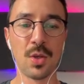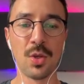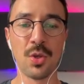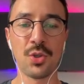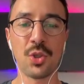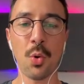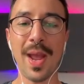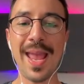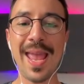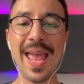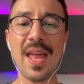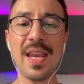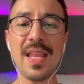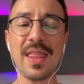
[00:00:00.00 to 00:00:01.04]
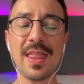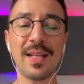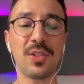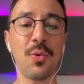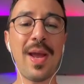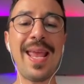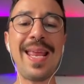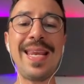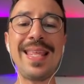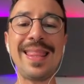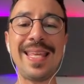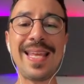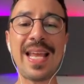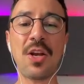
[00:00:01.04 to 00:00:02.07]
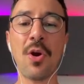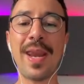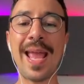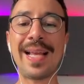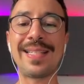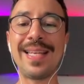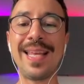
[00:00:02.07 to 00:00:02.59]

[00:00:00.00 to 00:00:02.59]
So anything I connect